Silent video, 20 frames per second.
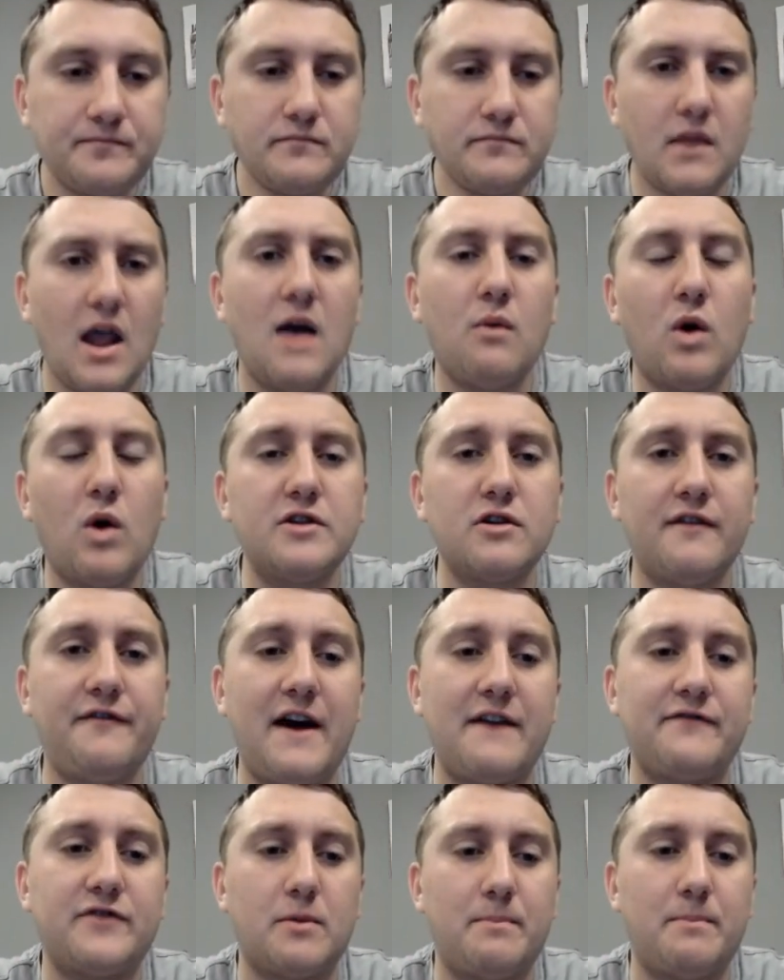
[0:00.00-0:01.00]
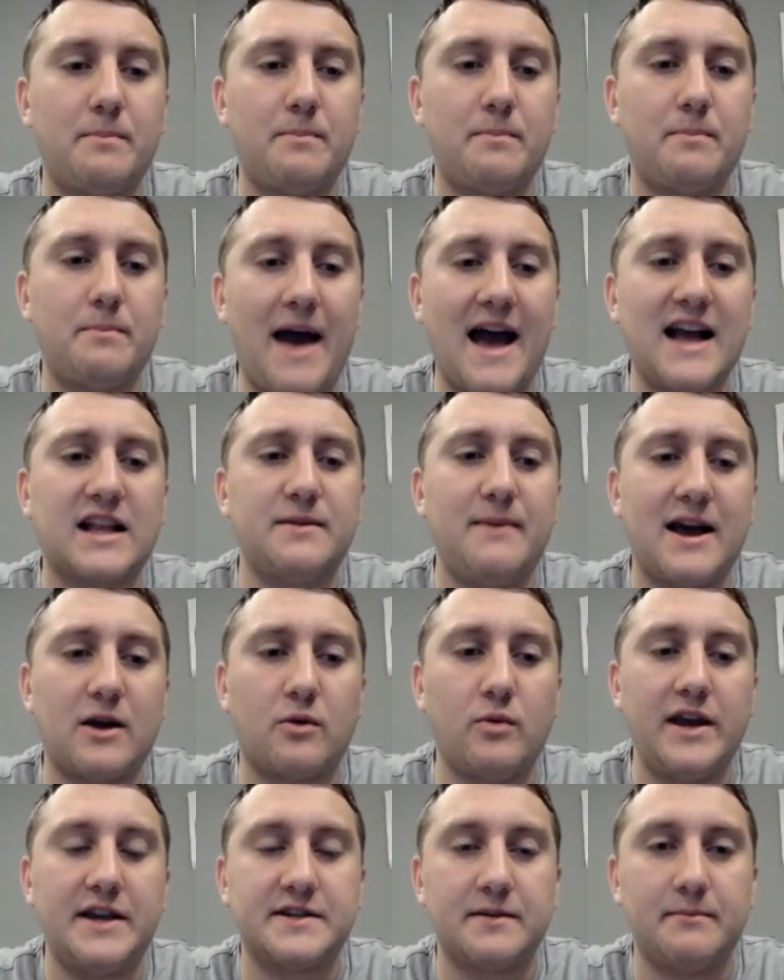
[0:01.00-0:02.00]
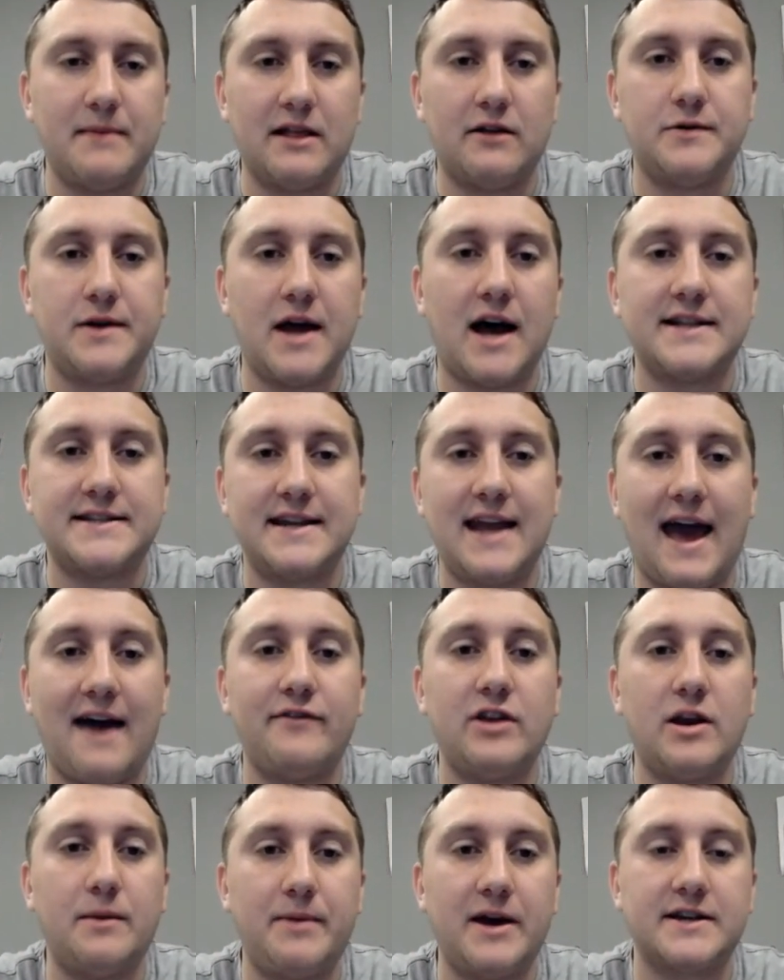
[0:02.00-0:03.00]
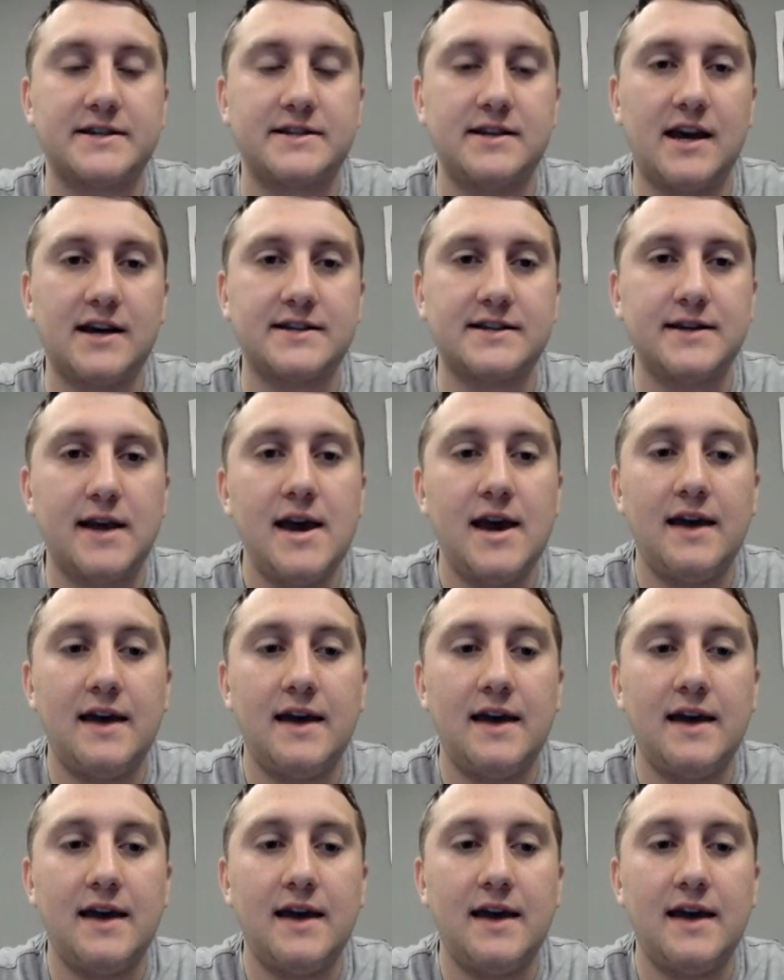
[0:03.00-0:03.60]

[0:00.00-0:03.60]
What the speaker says: I wonder if after back-to-back weeks of Melo Dotson having a pick 6,